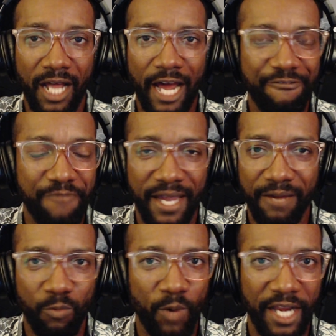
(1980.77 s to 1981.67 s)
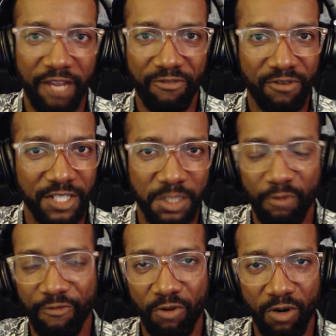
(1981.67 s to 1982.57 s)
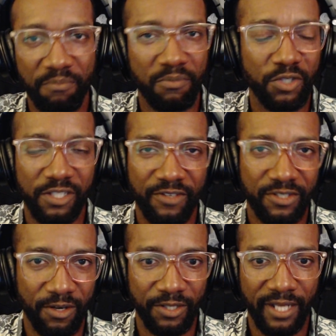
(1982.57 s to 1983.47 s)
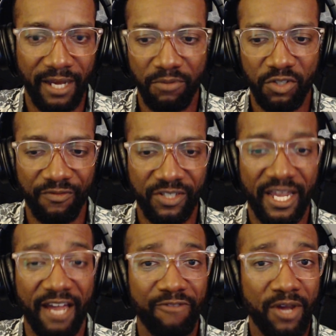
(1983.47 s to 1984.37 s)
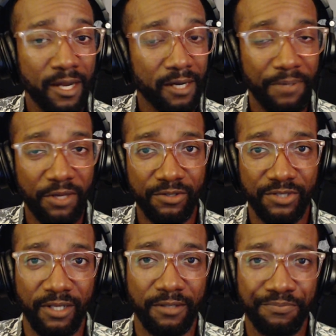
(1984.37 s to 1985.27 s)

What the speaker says: band waiting for us to perform. Most of us aren't that. Most of us have computers though.